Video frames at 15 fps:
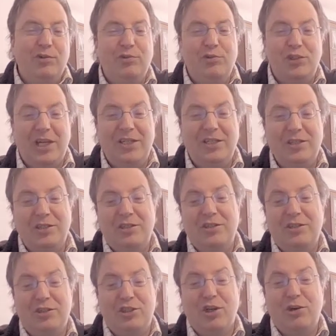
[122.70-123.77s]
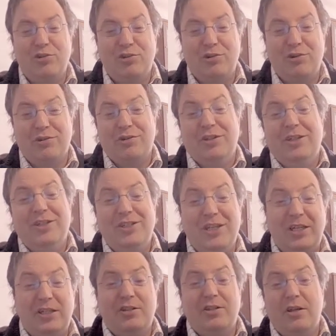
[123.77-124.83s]
changes, shows your
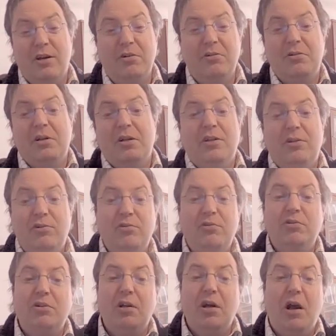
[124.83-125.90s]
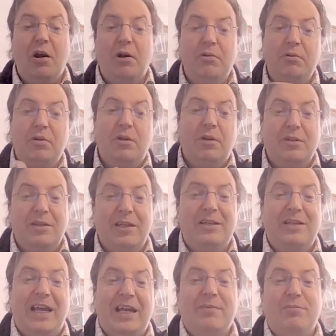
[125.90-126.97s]
changed code, you know that
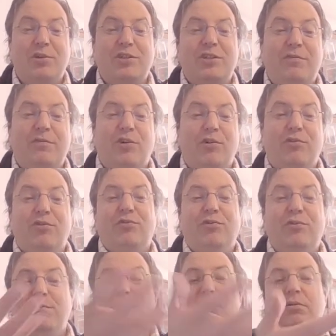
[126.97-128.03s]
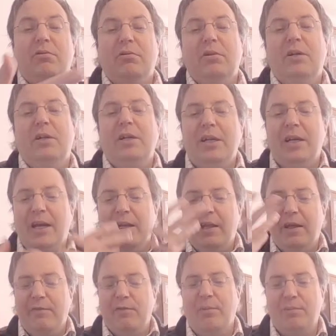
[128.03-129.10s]
it must have gone through the model and
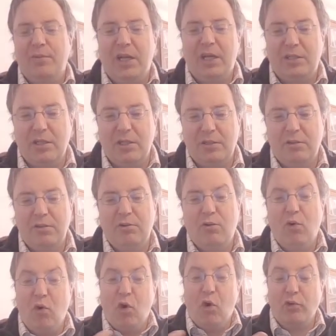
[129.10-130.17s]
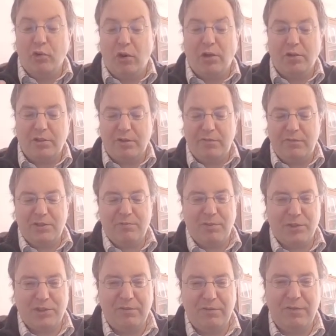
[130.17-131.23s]
have updated, or not if it
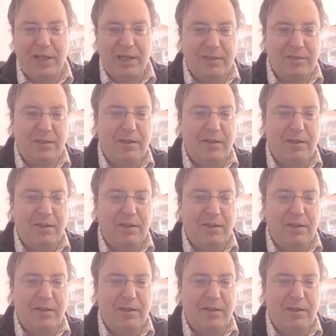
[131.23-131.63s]
was invalid.